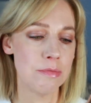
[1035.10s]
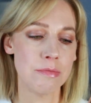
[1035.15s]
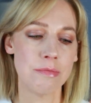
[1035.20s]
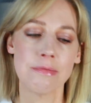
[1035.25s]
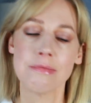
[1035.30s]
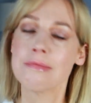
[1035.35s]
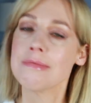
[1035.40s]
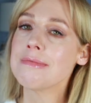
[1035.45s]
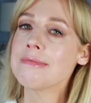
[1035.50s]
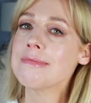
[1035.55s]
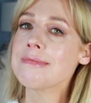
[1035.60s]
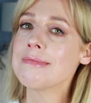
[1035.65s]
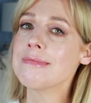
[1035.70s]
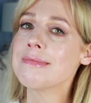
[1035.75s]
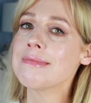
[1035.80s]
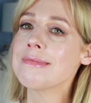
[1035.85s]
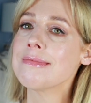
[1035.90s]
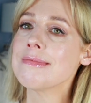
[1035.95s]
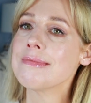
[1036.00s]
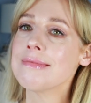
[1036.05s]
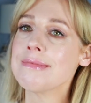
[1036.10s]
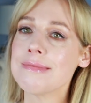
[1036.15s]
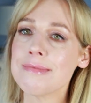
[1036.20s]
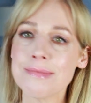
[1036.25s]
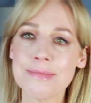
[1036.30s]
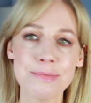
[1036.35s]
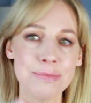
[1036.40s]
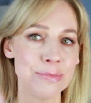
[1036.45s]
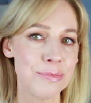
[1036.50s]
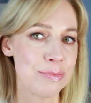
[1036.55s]

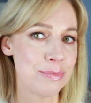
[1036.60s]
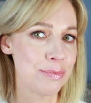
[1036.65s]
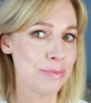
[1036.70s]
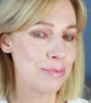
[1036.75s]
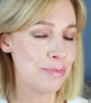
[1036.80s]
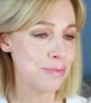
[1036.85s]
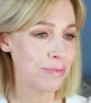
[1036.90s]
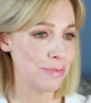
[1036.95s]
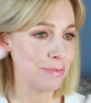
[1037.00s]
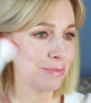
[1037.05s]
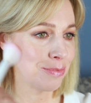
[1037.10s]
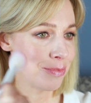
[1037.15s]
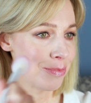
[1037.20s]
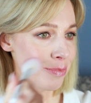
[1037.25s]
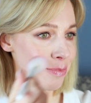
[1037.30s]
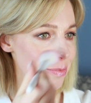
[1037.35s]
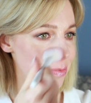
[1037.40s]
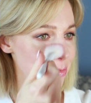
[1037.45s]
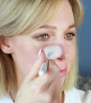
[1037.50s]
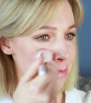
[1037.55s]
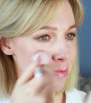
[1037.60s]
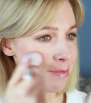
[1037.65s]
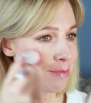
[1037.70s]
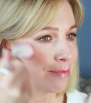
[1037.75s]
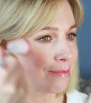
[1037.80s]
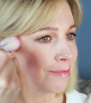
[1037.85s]
(no one is talking)